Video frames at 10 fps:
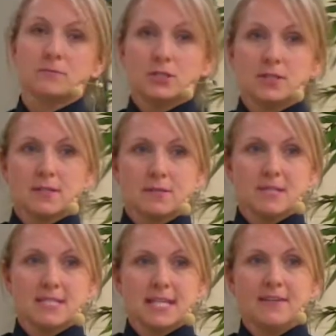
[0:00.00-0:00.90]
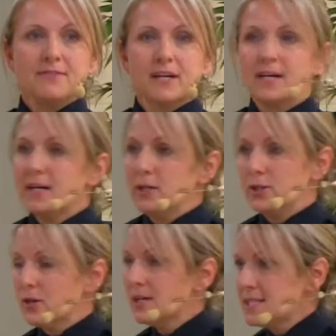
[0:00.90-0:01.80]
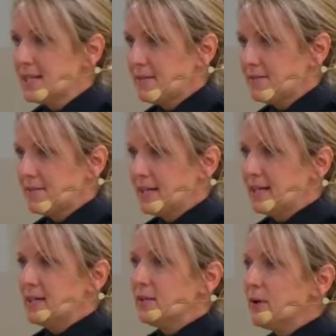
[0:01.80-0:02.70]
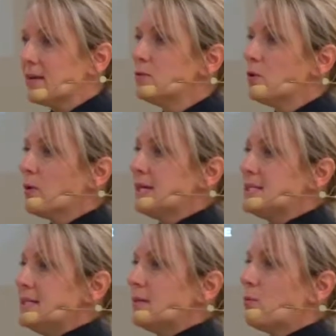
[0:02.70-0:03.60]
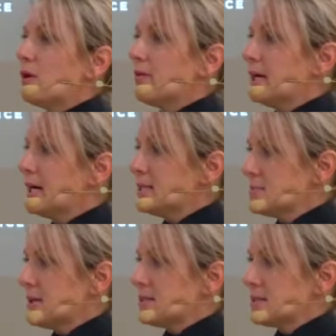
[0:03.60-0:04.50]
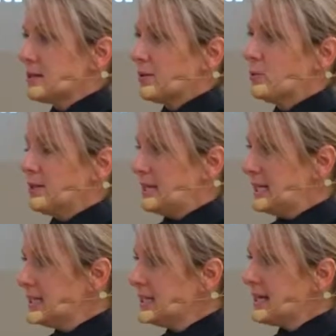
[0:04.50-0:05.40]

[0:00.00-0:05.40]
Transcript: just going to be safe, you're not safe. You have no idea where the hot spots are within